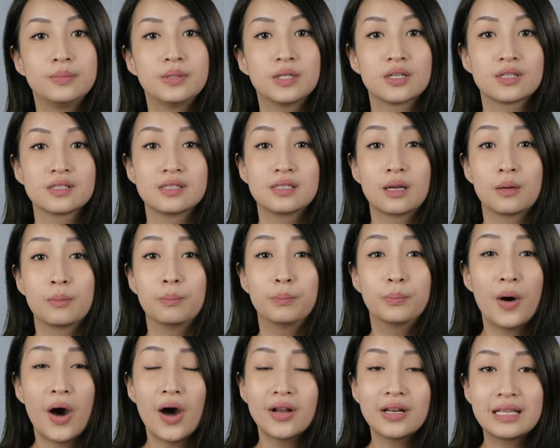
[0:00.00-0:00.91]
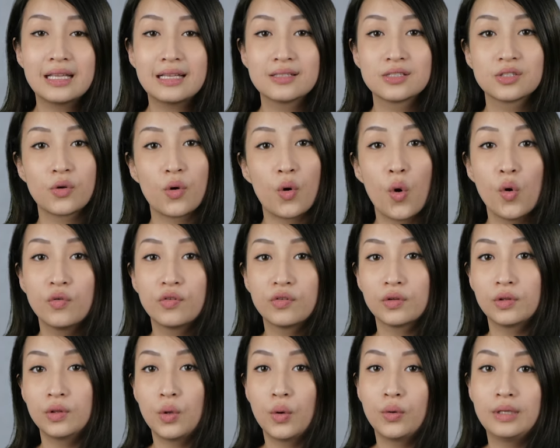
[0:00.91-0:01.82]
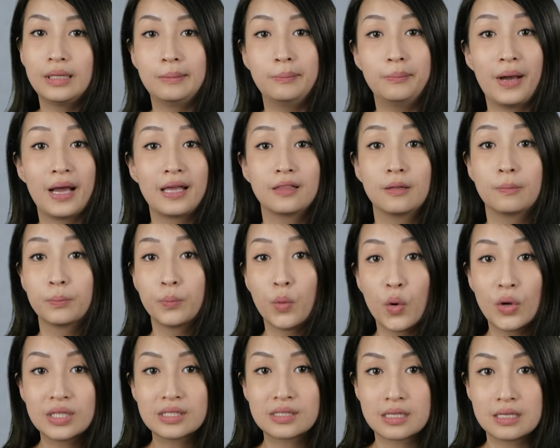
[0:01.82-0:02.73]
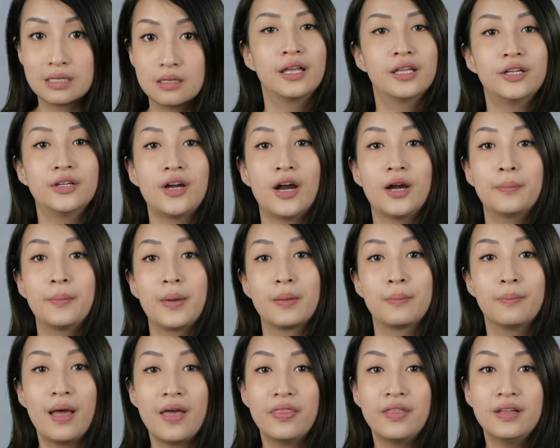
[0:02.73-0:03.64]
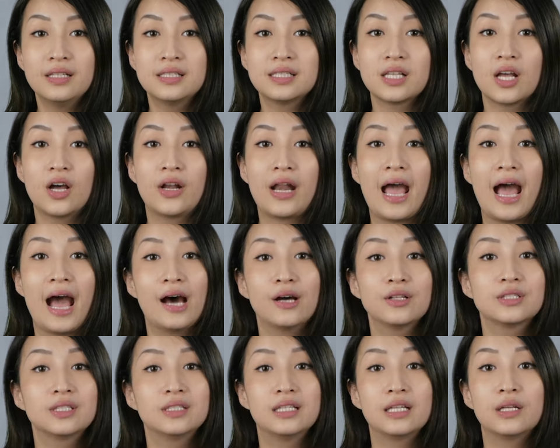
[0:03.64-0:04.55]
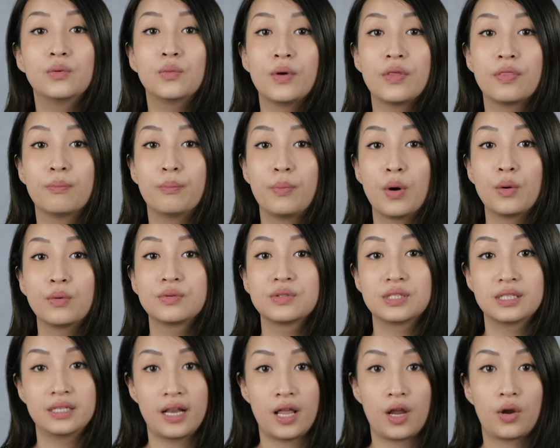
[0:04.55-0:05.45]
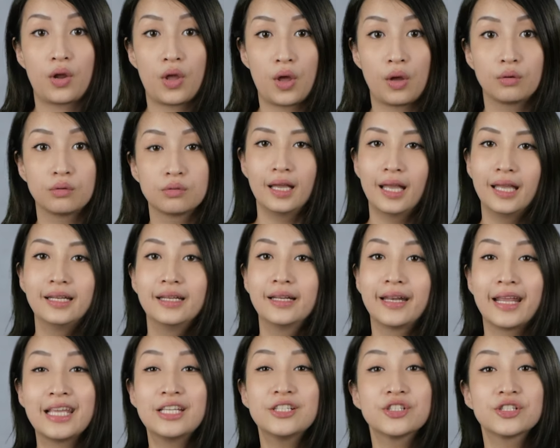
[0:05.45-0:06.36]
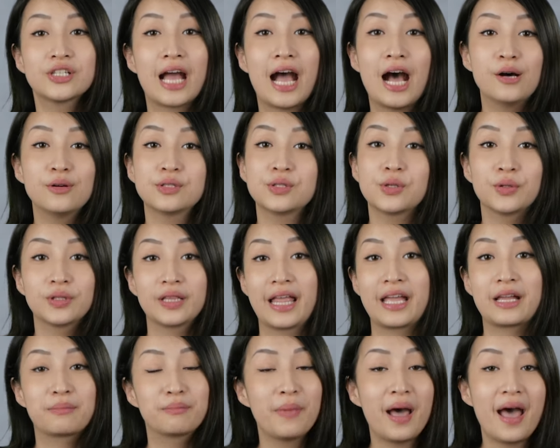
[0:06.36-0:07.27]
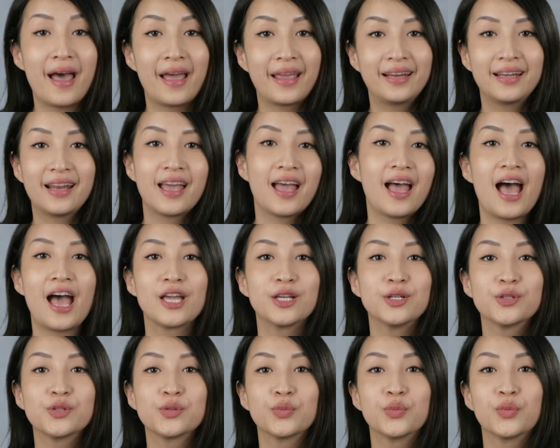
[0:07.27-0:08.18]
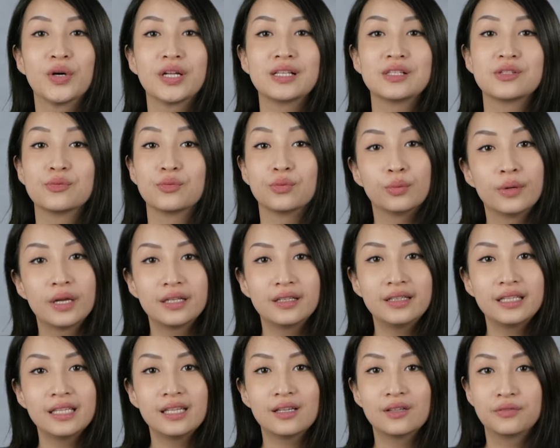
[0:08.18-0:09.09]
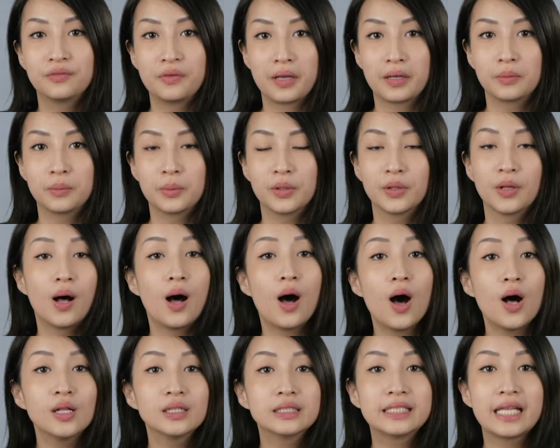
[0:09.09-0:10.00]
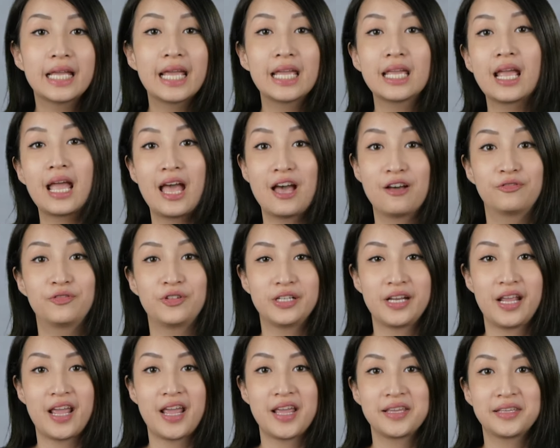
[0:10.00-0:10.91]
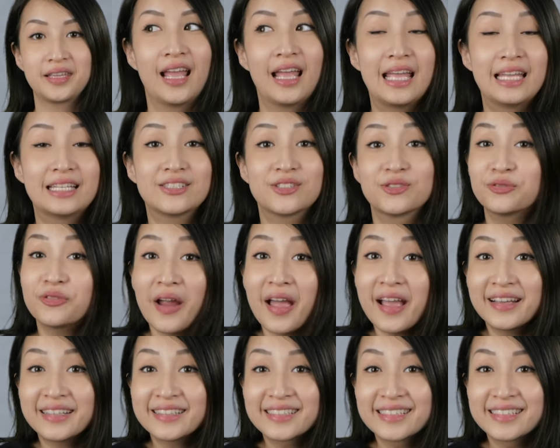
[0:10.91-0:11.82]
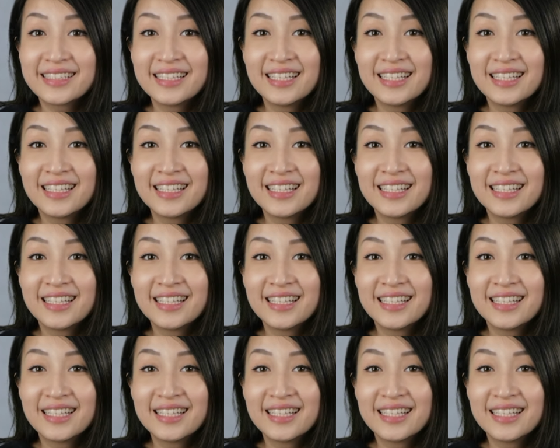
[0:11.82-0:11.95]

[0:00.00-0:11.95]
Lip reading: because their body is overloaded by the poison. Here are my methods on how to deal with both scenarios. In an Asian household like mine, I use what is readily available all day, every day. It's rice!